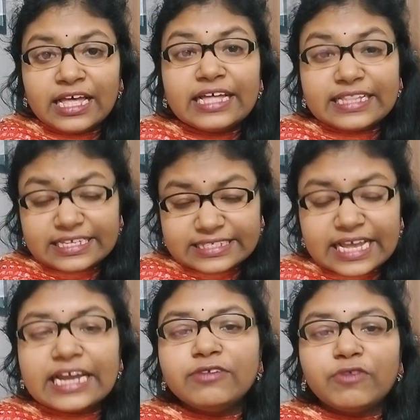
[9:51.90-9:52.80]
The
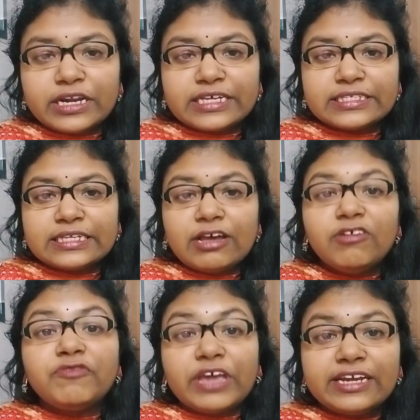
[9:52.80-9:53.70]
second one is
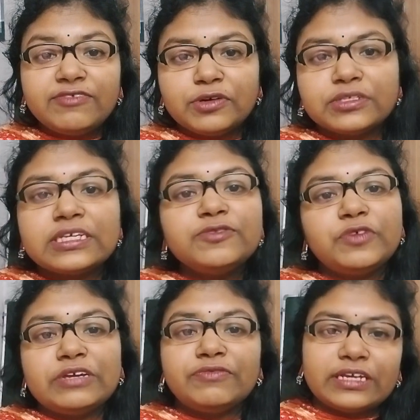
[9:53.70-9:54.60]
fate versus
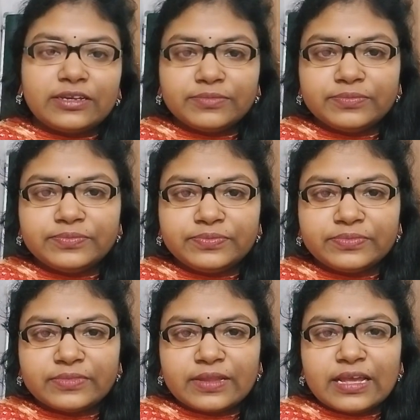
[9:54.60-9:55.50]
free will.
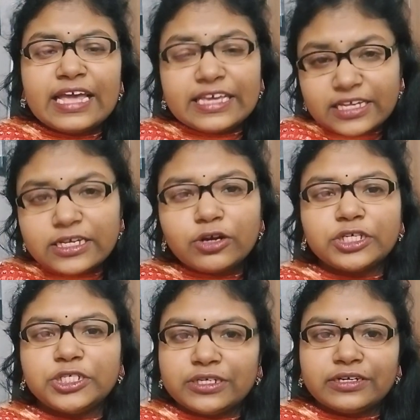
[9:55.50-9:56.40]
Here's a
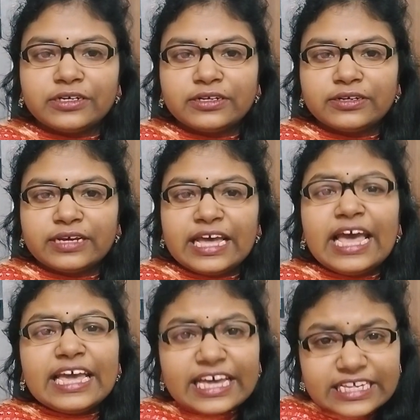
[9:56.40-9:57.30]
question.
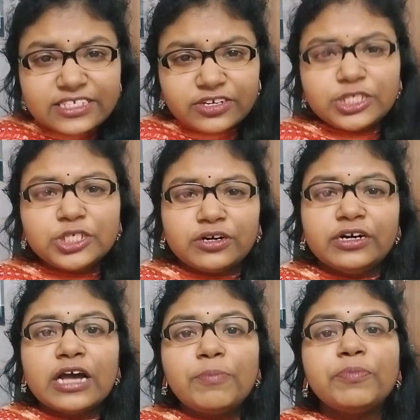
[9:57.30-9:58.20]
Is
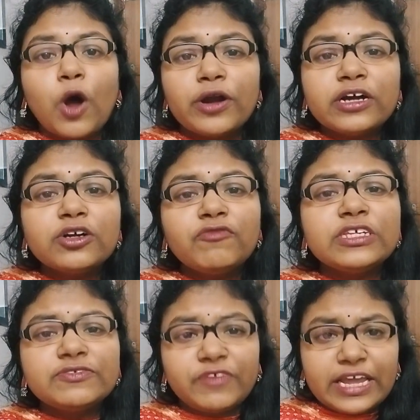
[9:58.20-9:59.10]
Richard a product of
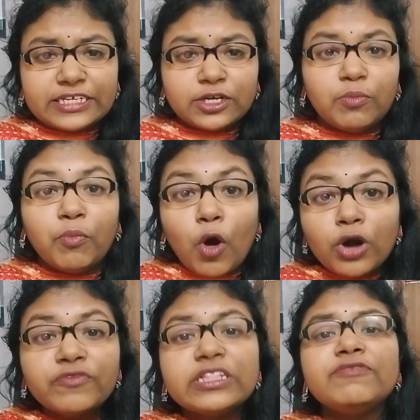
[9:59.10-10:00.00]
his fate,
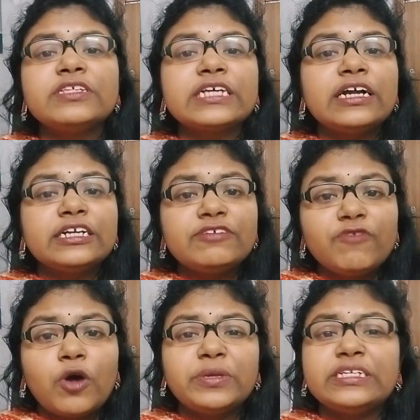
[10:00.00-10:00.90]
born with a physical
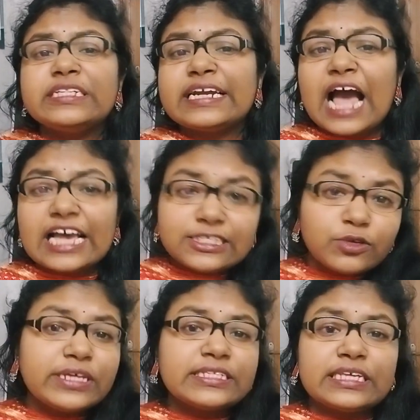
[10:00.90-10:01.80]
deformity that
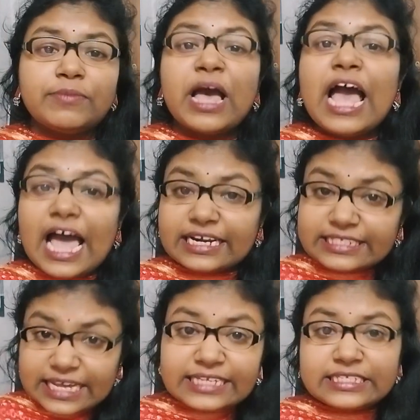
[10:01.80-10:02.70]
isolates him and
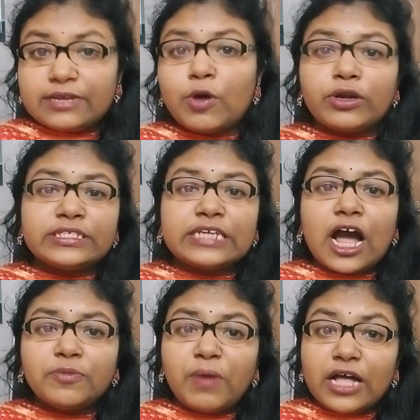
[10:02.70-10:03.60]
sets him on his
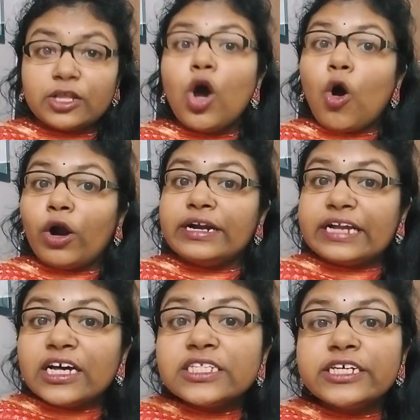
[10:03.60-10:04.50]
dark path, or
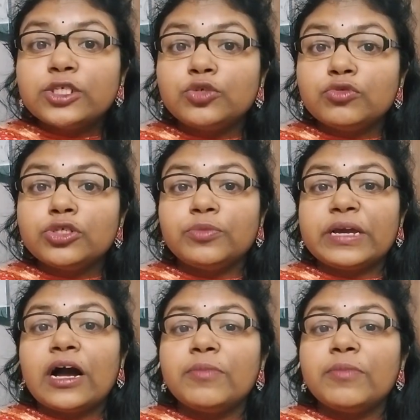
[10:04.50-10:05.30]
does he choose to become a